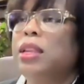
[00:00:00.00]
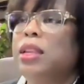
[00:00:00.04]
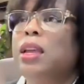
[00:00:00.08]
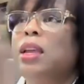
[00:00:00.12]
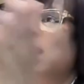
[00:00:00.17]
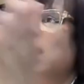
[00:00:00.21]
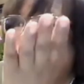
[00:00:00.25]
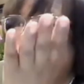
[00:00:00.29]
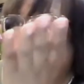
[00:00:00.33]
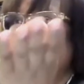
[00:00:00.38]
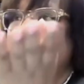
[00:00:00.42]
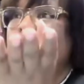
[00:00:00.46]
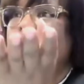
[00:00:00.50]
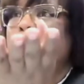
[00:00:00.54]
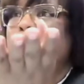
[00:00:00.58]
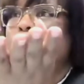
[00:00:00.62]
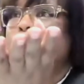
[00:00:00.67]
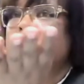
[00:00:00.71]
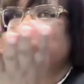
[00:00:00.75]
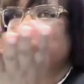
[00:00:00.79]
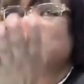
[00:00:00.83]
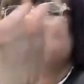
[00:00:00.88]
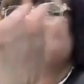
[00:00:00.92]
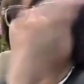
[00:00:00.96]
a
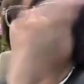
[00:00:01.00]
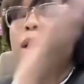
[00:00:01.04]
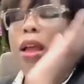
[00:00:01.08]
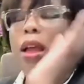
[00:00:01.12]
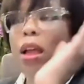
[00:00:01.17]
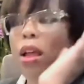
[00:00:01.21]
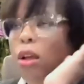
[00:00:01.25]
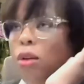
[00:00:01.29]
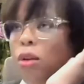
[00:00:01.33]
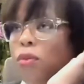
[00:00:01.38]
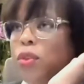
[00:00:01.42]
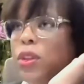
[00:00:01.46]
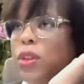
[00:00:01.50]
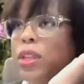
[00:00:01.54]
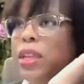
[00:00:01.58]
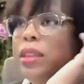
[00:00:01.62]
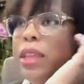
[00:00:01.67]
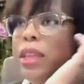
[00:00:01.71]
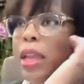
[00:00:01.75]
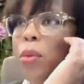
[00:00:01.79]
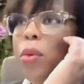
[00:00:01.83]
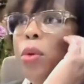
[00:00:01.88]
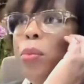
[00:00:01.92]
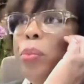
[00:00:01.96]
jury, hopefully
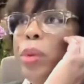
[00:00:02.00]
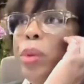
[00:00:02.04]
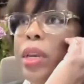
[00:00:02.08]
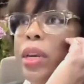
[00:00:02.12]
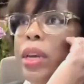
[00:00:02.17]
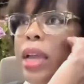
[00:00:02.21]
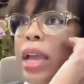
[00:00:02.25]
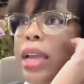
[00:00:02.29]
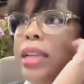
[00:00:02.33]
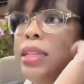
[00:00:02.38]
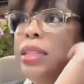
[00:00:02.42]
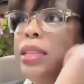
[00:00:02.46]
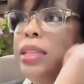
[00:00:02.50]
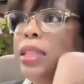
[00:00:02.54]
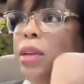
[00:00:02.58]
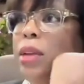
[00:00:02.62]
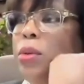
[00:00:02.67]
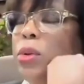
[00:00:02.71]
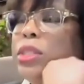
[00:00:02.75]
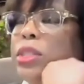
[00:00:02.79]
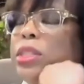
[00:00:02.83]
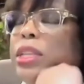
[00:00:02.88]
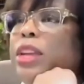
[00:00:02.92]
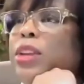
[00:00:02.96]
they will be nice and they
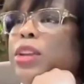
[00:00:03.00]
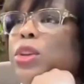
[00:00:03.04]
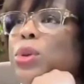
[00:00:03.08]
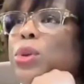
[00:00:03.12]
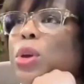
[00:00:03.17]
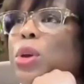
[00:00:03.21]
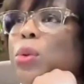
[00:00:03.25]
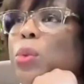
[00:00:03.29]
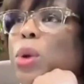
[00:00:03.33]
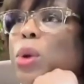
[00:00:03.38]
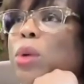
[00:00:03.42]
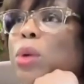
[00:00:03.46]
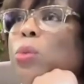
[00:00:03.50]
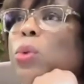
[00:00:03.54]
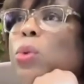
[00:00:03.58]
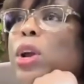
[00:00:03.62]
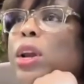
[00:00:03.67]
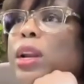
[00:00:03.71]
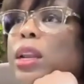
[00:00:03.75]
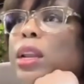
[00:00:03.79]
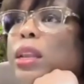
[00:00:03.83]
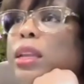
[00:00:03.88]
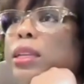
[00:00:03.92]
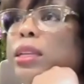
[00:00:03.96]
will say, you know what, we're
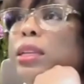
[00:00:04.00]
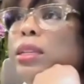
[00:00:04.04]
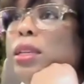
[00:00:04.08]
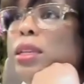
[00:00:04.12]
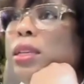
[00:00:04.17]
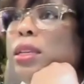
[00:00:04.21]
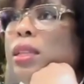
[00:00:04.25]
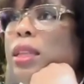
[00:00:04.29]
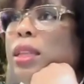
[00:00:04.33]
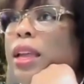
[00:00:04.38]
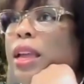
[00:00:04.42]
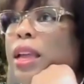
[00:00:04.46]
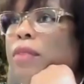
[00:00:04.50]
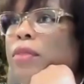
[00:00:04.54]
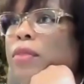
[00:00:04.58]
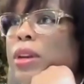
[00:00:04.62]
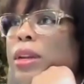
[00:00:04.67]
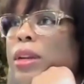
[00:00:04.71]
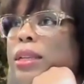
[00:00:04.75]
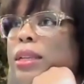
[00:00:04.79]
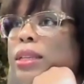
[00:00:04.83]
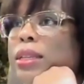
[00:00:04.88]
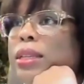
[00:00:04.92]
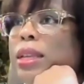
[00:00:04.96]
going to listen to the
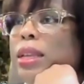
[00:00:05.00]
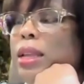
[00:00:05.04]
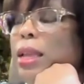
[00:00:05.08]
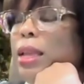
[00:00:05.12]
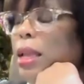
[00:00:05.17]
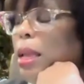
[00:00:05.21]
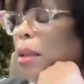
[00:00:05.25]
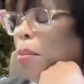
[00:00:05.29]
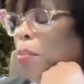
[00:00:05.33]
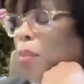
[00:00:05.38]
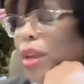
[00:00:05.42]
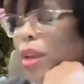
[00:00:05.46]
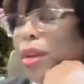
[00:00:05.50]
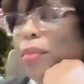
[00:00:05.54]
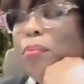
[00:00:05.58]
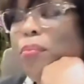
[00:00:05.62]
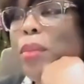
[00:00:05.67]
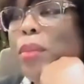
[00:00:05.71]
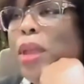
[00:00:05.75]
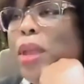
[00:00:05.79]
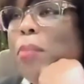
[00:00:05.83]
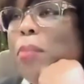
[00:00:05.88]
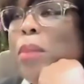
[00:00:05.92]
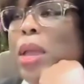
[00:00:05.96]
evidence. But
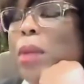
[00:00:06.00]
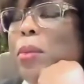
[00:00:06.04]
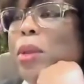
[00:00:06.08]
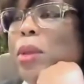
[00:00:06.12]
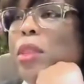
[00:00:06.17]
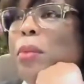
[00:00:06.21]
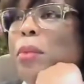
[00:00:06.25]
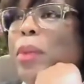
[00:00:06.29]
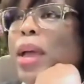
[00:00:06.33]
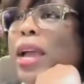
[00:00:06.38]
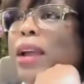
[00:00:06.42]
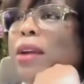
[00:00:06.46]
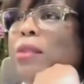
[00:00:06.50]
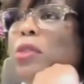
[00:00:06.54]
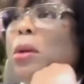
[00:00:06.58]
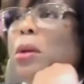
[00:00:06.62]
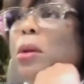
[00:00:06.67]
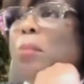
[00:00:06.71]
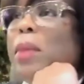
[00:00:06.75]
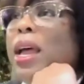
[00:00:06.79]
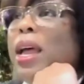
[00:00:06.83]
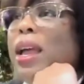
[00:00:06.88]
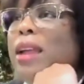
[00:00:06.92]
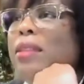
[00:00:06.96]
maybe in the back of their
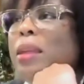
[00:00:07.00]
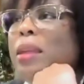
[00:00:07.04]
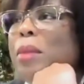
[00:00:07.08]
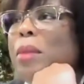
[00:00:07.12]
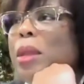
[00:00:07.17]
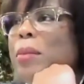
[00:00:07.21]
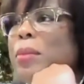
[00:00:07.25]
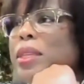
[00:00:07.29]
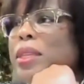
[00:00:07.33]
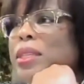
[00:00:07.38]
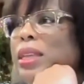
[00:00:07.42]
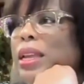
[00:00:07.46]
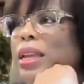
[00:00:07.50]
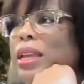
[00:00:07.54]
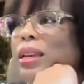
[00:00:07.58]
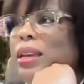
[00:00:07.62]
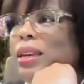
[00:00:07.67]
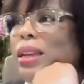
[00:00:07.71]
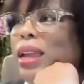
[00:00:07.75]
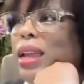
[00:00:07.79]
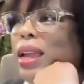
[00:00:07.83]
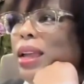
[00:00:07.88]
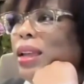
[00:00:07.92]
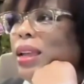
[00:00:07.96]
mind, they may be saying,
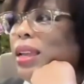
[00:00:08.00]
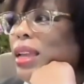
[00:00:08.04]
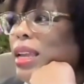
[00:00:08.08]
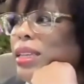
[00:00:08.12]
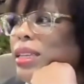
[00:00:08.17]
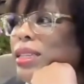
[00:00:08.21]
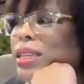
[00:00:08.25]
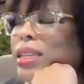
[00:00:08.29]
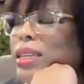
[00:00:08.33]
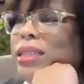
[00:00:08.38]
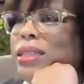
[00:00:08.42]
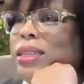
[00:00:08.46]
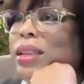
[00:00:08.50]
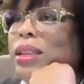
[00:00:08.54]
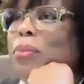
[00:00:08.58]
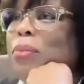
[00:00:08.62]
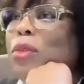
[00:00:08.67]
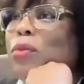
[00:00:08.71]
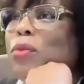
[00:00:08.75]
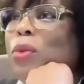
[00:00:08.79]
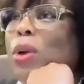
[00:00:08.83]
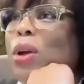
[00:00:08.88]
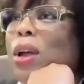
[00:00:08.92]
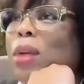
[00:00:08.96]
yeah, he did something
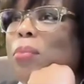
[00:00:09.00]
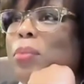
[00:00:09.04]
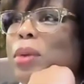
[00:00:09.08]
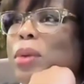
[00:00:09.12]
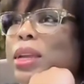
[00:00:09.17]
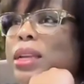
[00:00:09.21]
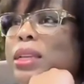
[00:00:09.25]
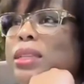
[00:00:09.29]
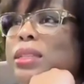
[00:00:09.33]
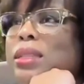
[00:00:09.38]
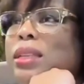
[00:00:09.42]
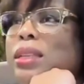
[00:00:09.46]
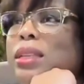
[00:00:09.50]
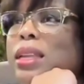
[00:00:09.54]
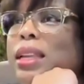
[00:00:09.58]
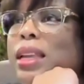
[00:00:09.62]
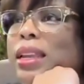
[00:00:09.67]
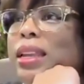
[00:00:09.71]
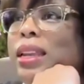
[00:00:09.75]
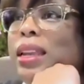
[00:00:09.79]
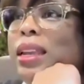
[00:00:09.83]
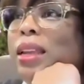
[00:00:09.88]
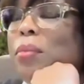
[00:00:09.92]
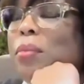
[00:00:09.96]
wrong because look at
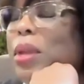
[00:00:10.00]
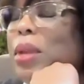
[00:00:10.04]
him.